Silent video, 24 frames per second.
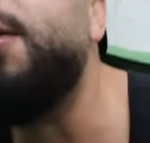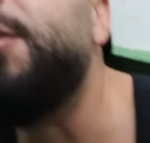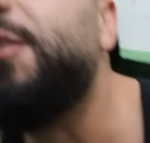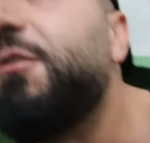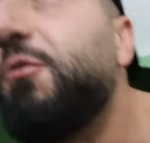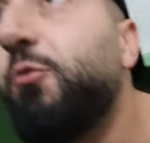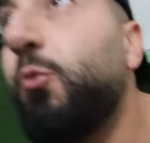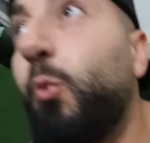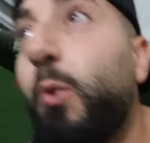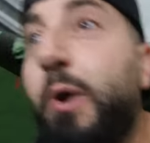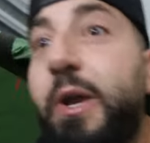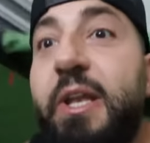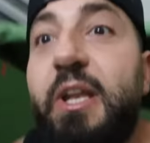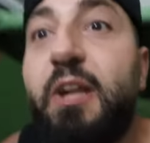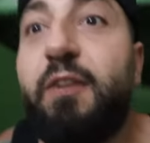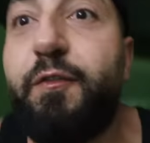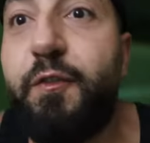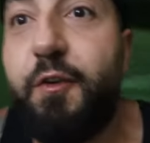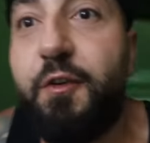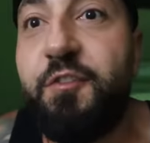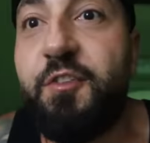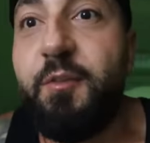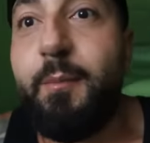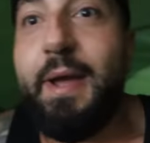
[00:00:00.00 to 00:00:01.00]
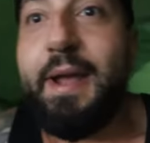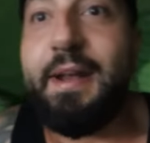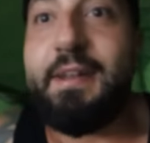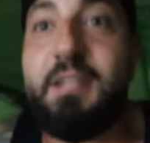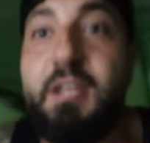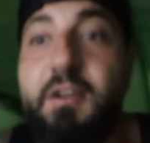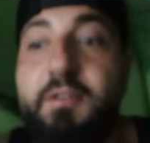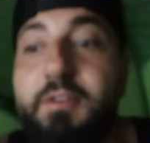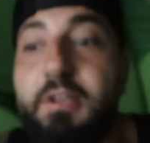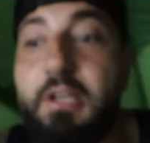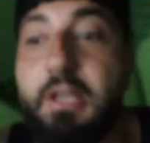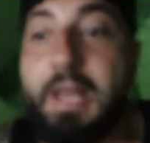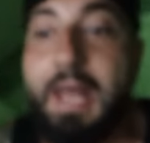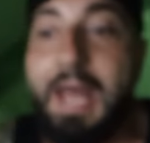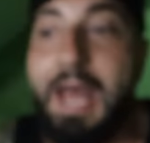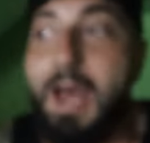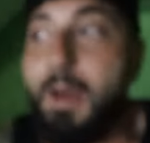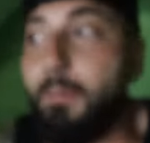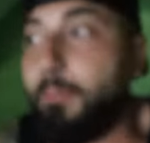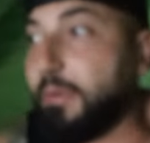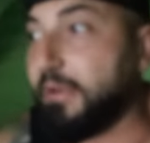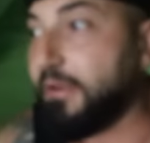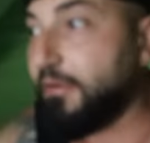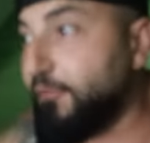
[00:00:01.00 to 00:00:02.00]
just waiting for some activity to
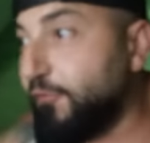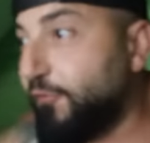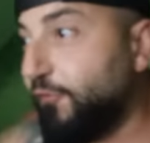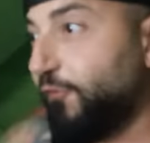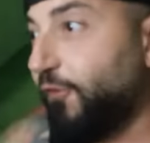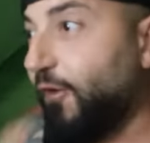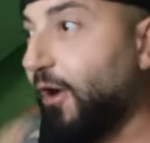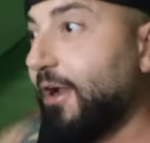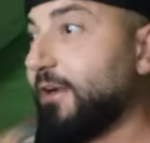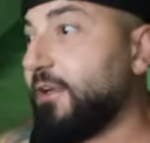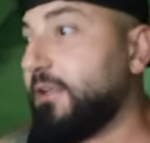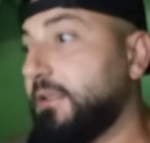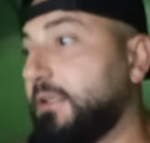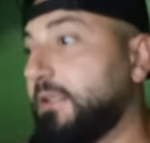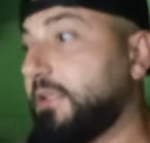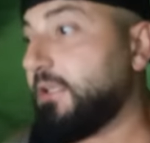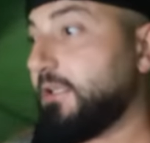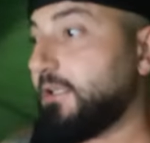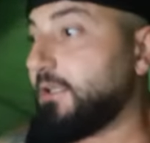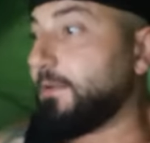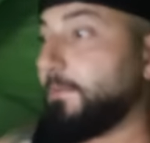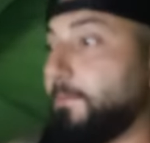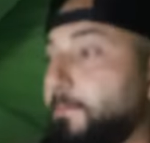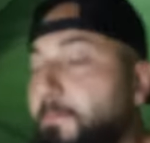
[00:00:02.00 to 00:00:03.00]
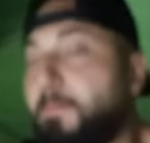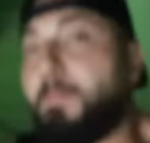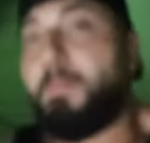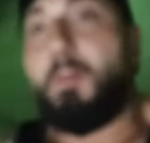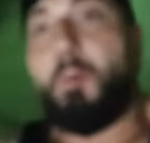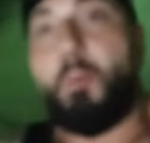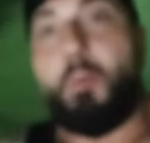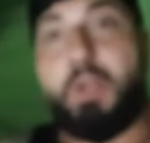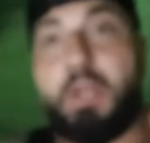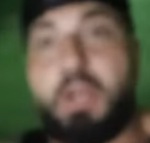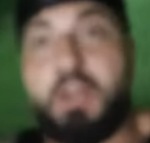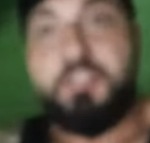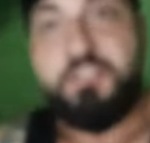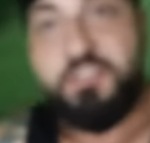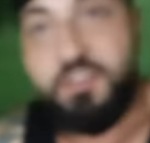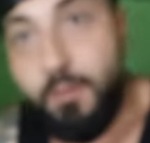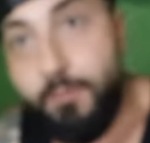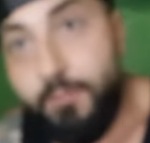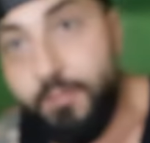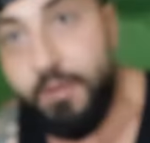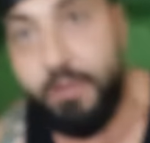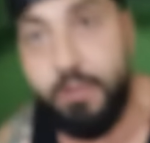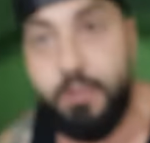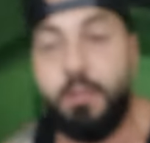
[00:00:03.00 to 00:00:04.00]
happen, and finally, we got
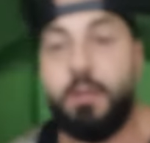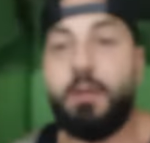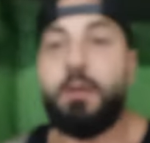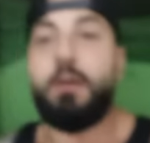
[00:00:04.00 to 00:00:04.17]
something.